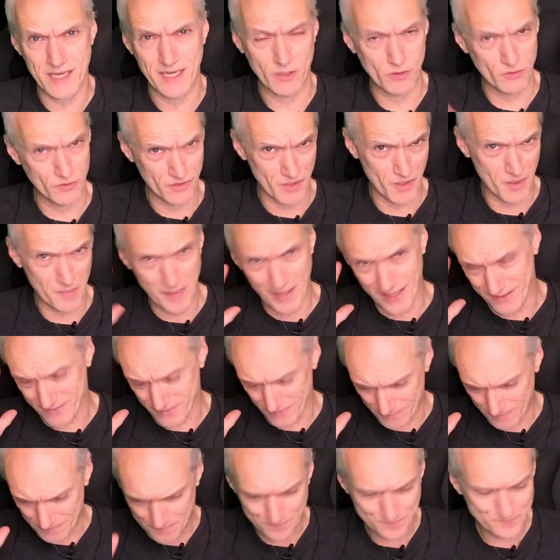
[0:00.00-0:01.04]
good or bad.
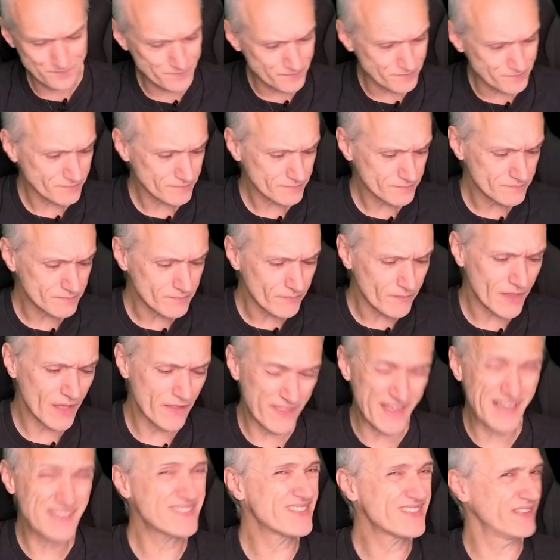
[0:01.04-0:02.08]

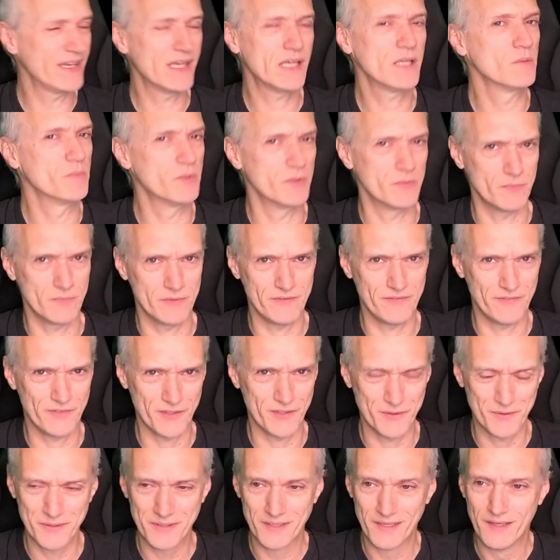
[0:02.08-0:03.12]
That's an album
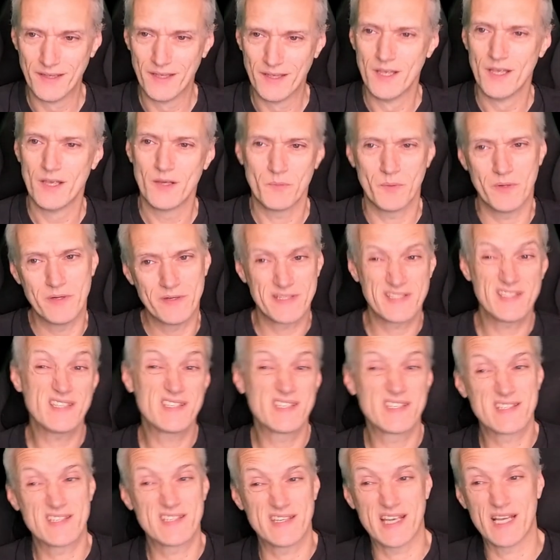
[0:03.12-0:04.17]
review, whereas this
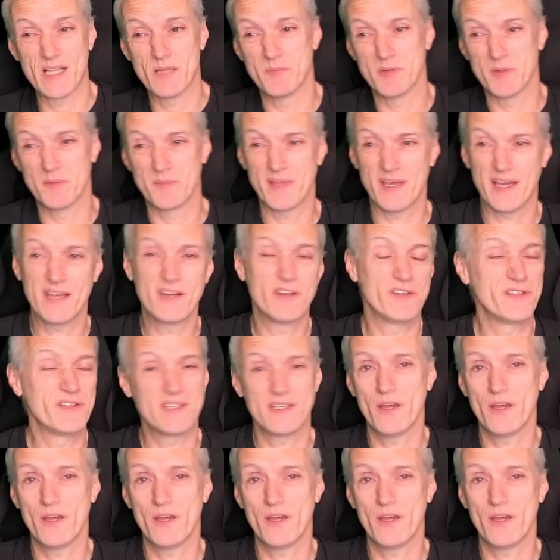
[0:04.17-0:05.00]
is an album that I already